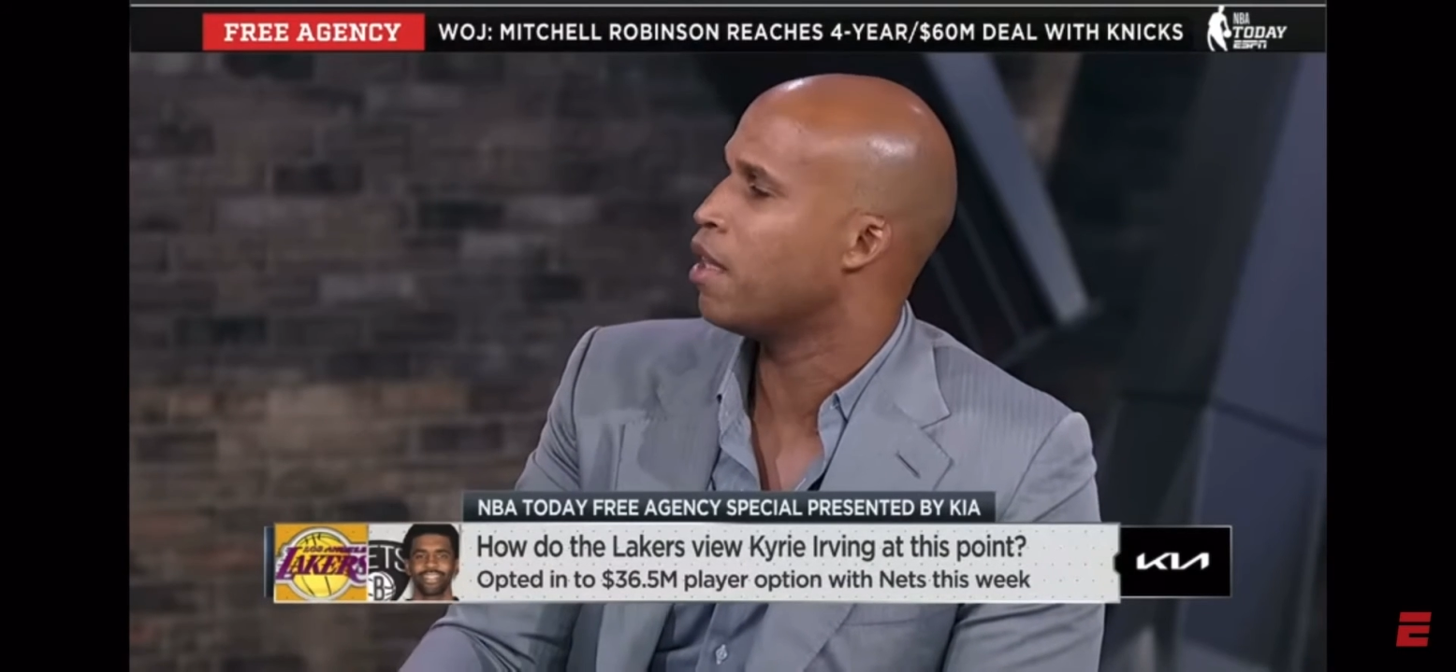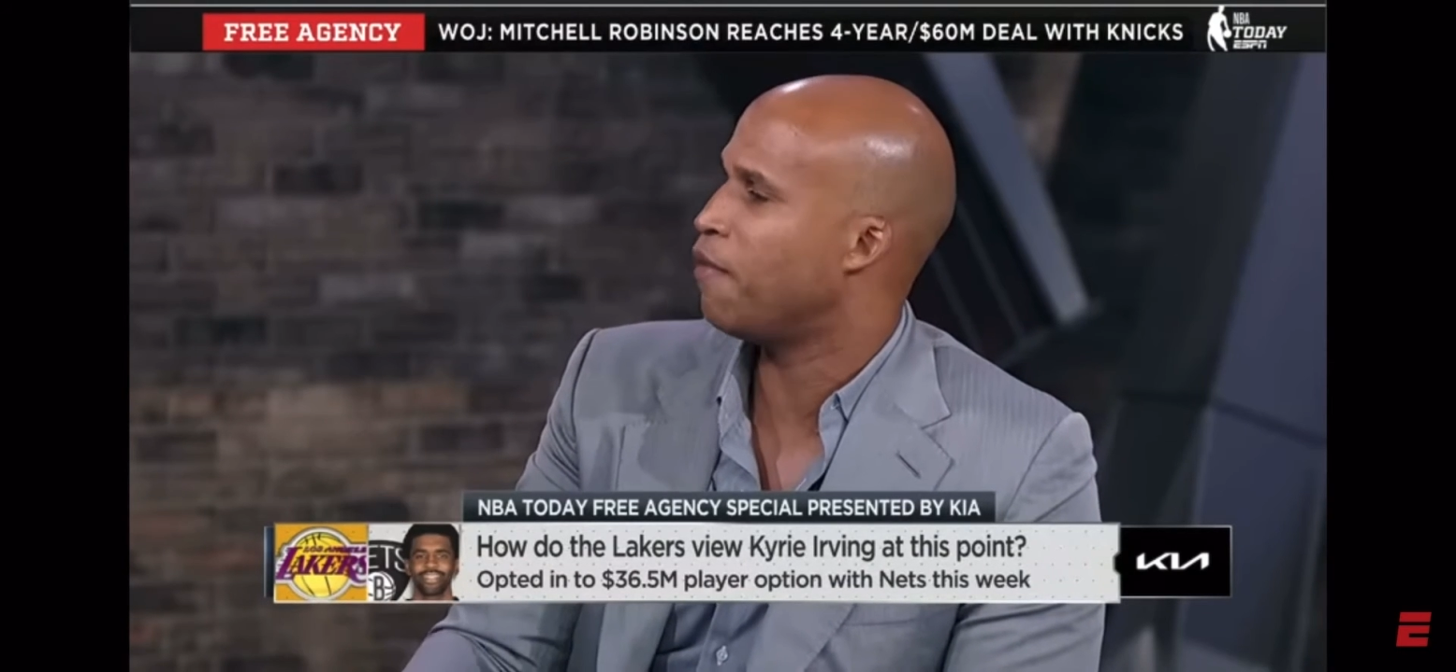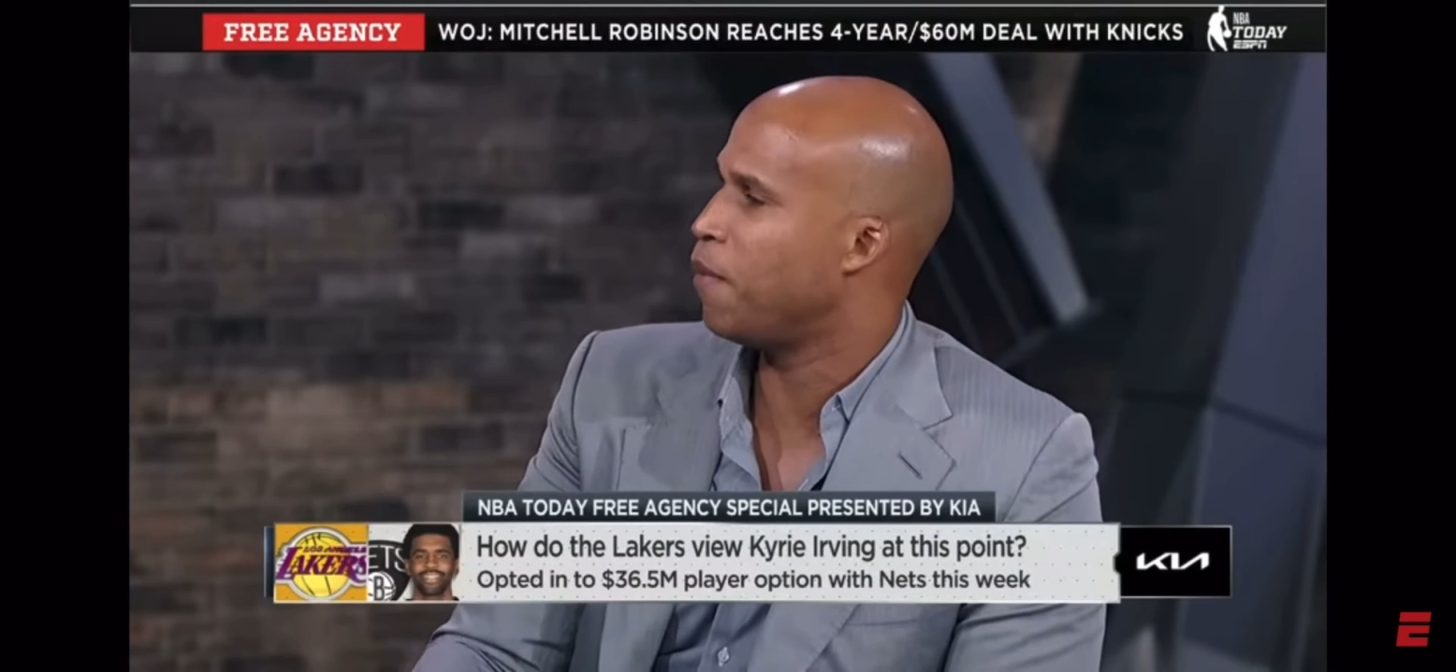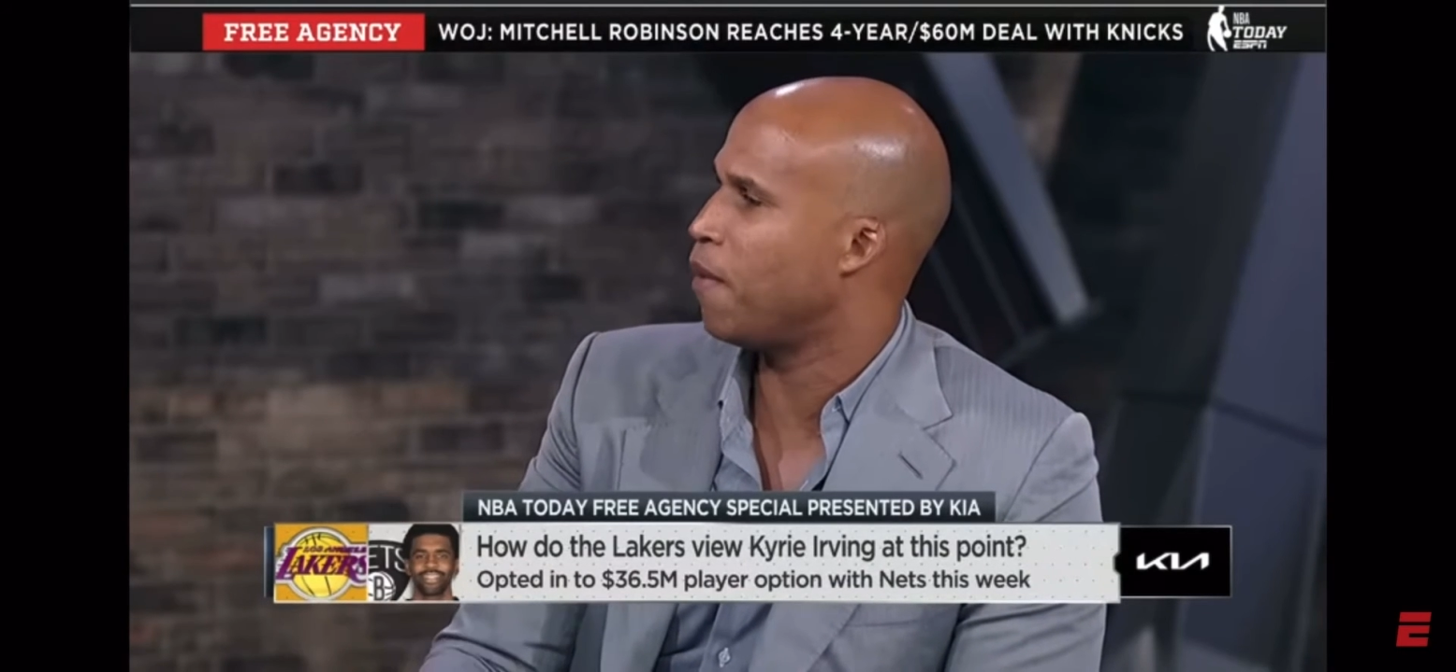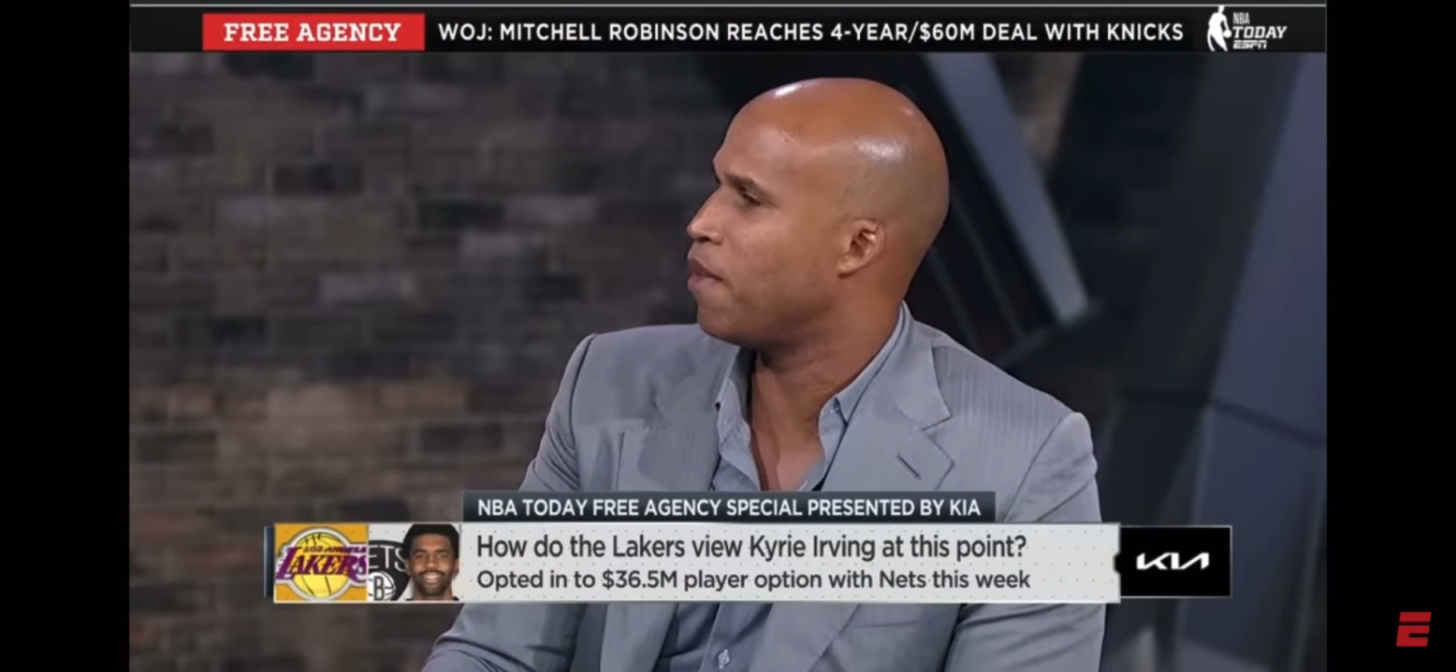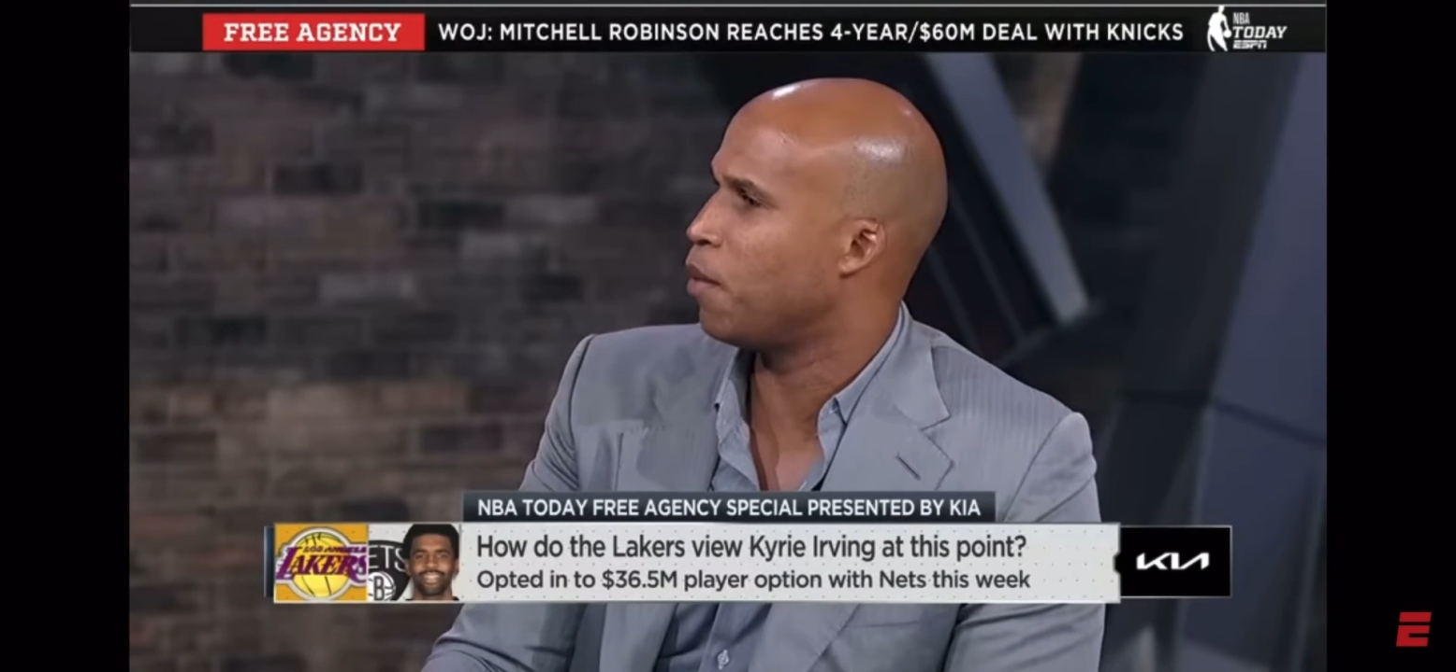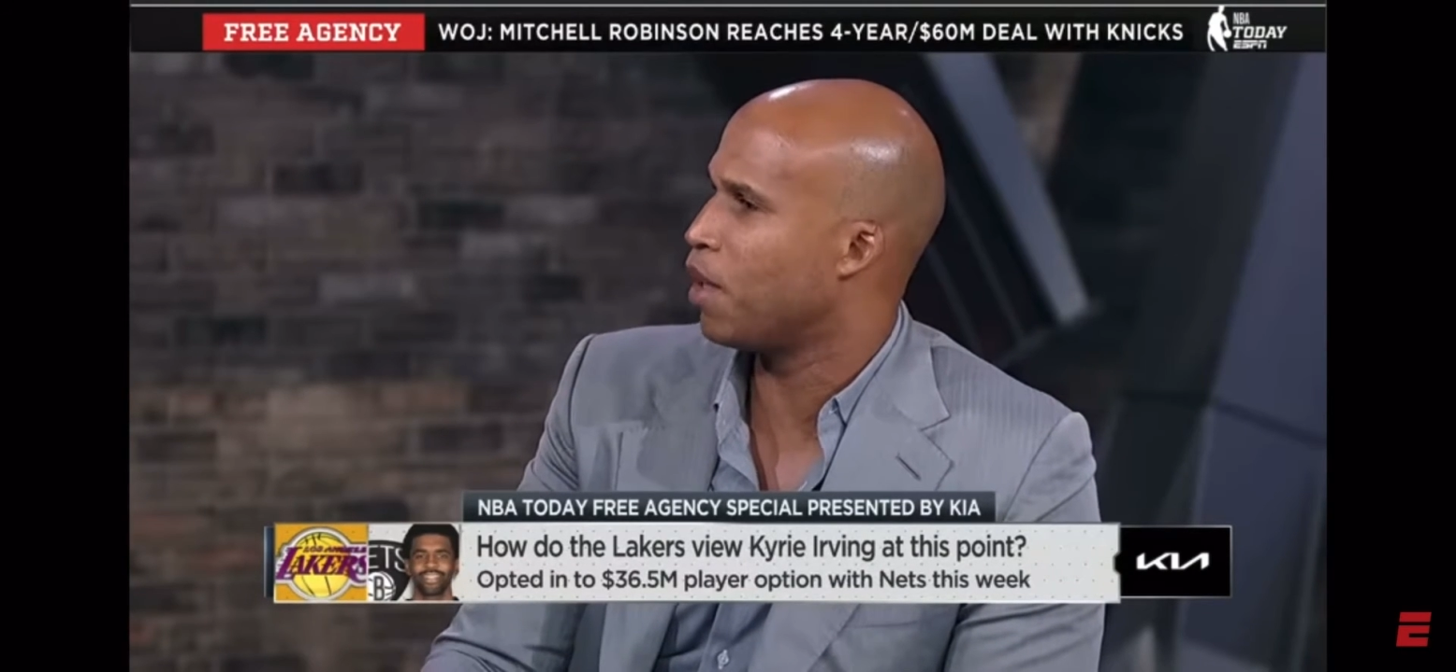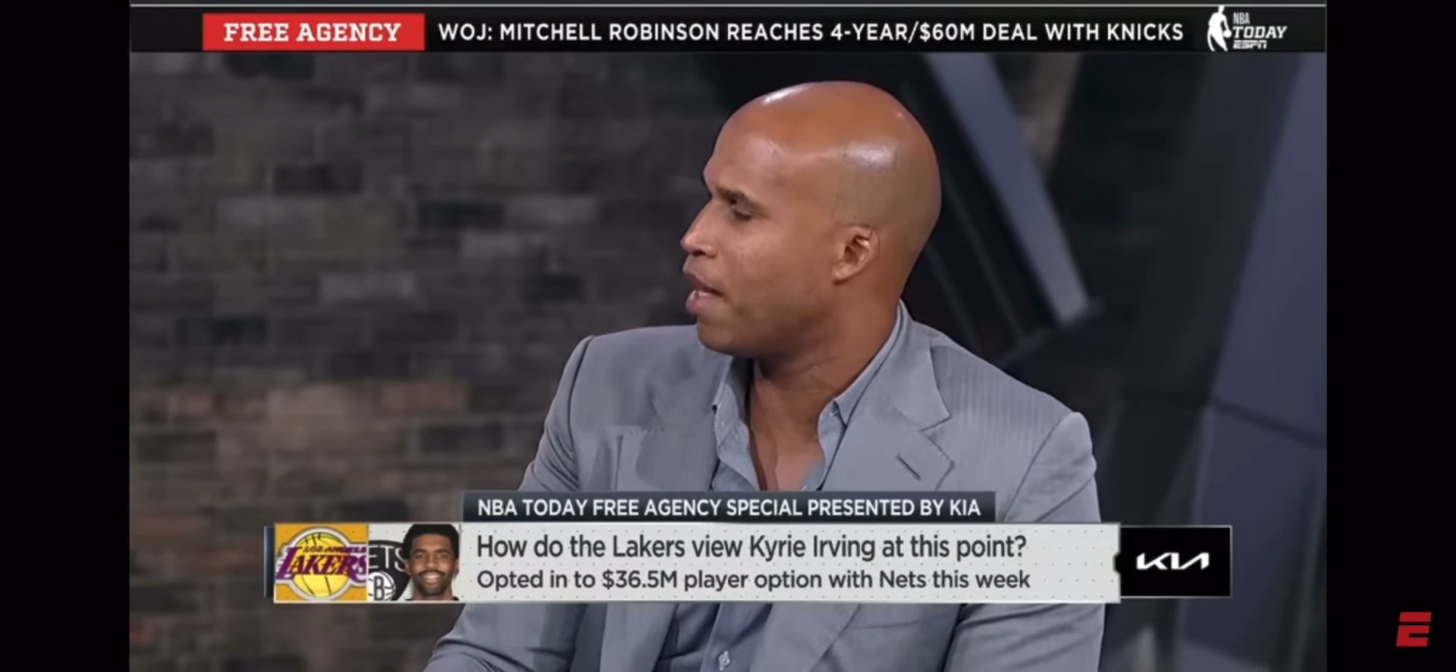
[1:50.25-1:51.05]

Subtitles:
The